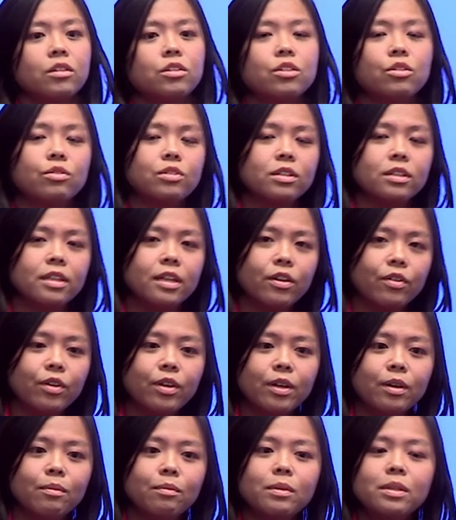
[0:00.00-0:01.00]
So
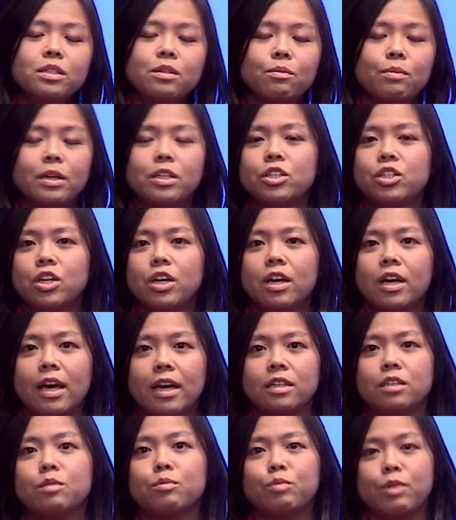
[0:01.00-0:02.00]
delirium, dementia,
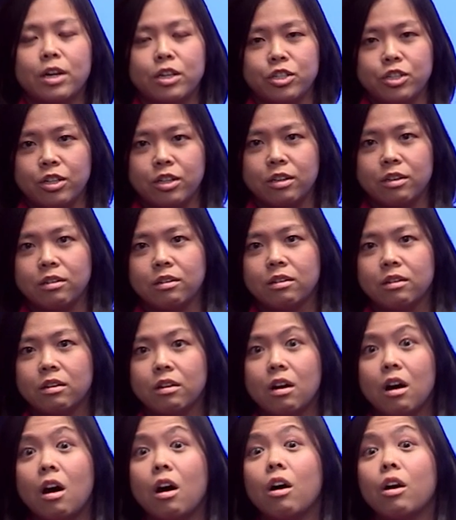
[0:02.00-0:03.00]
and depression
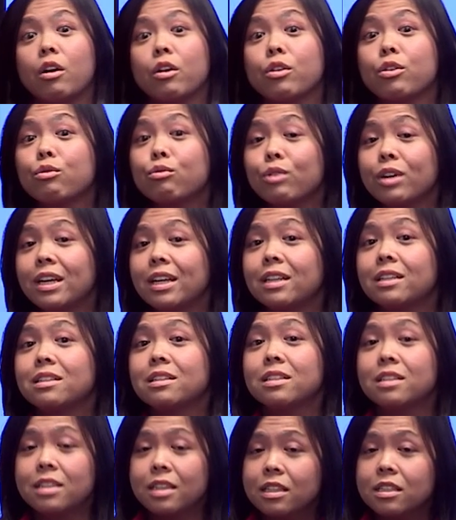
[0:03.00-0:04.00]
are three
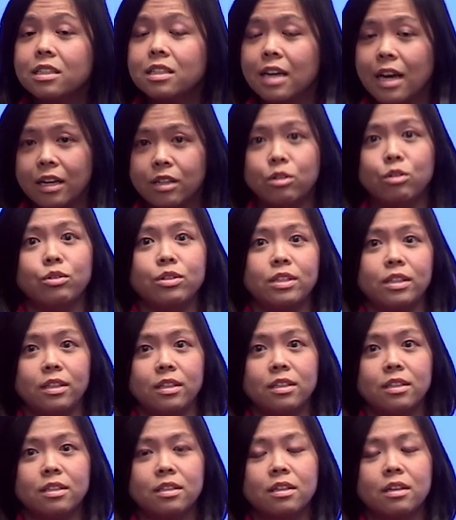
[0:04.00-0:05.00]
distinct
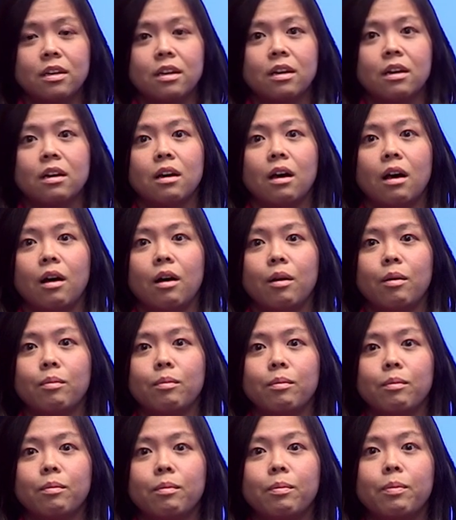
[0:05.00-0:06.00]
diagnoses,
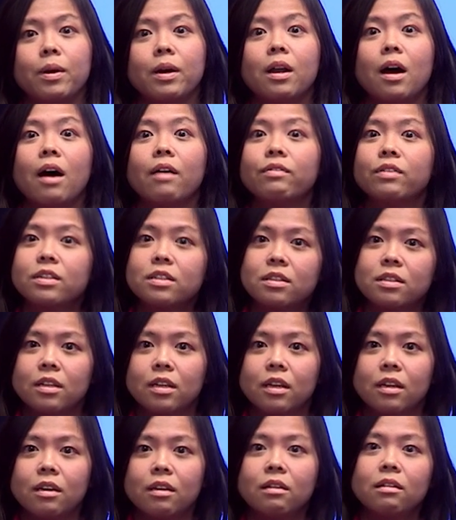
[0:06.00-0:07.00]
um, but
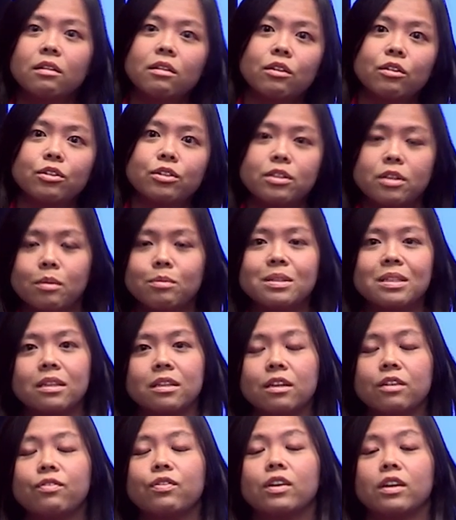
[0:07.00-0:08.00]
obviously there are some
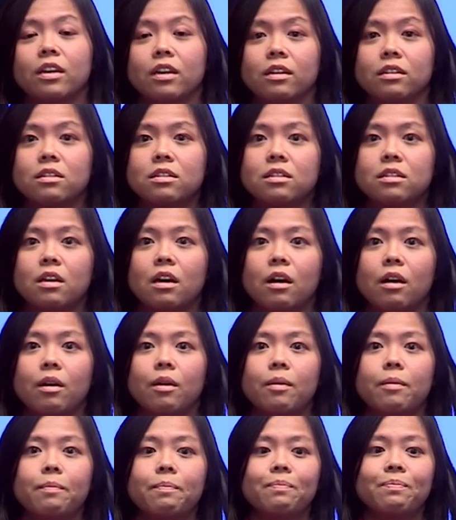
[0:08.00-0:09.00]
significance.
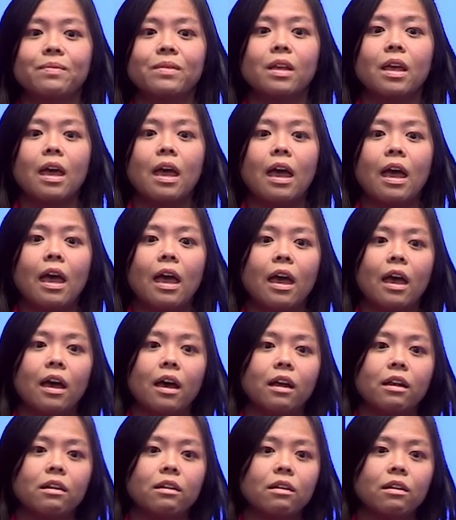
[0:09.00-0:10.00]
Um,
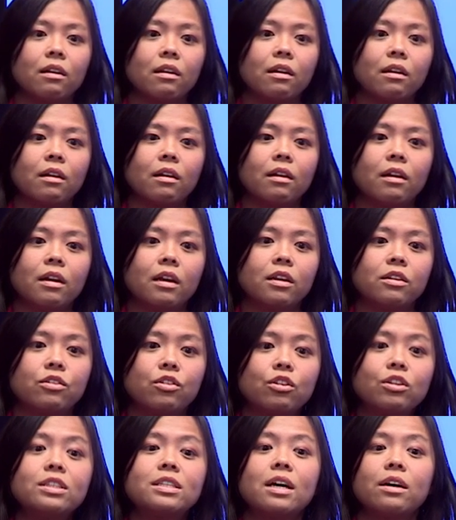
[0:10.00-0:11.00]
and it
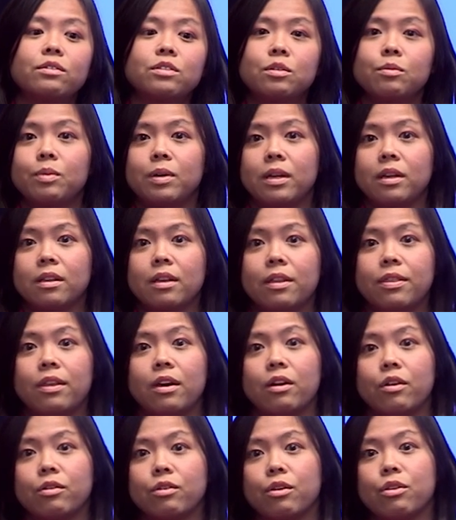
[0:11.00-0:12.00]
turns out to be that
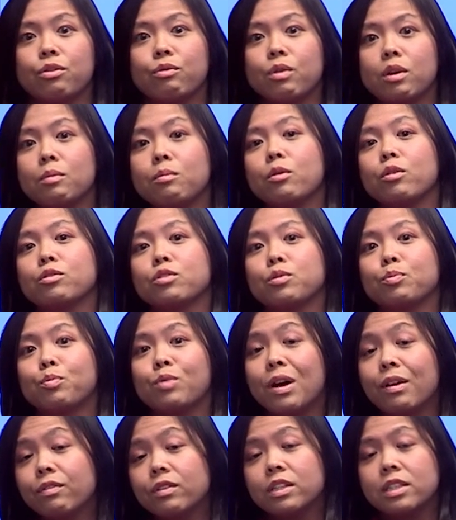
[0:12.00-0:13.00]
they are the three most
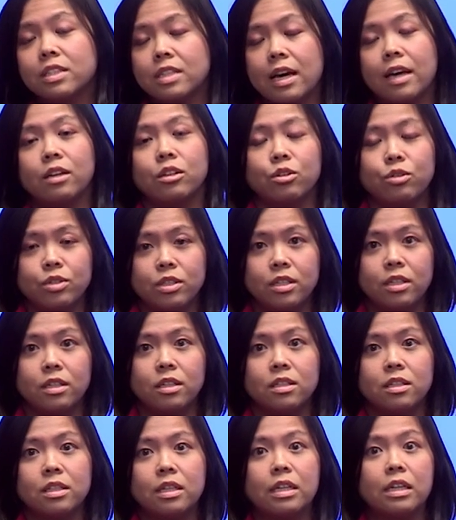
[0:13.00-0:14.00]
prevalent
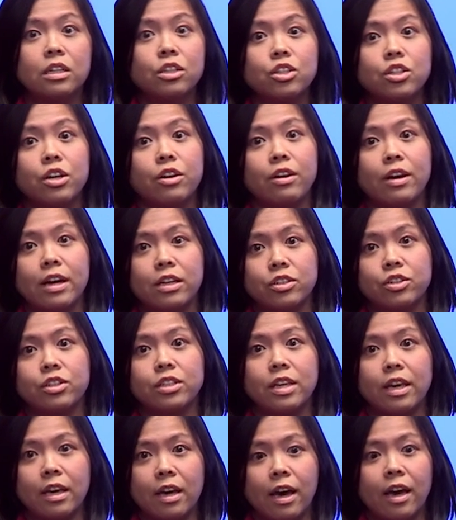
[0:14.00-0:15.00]
diagnoses in geriatric
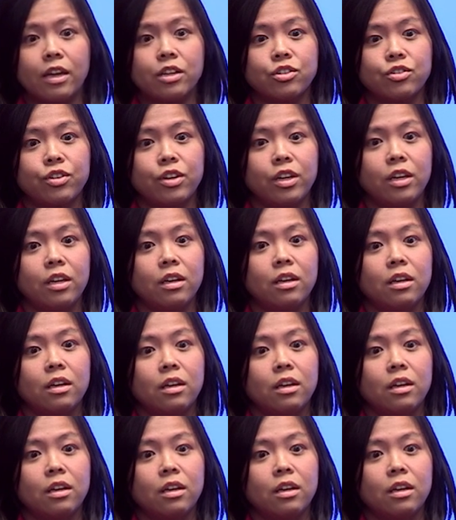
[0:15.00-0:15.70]
psychiatry.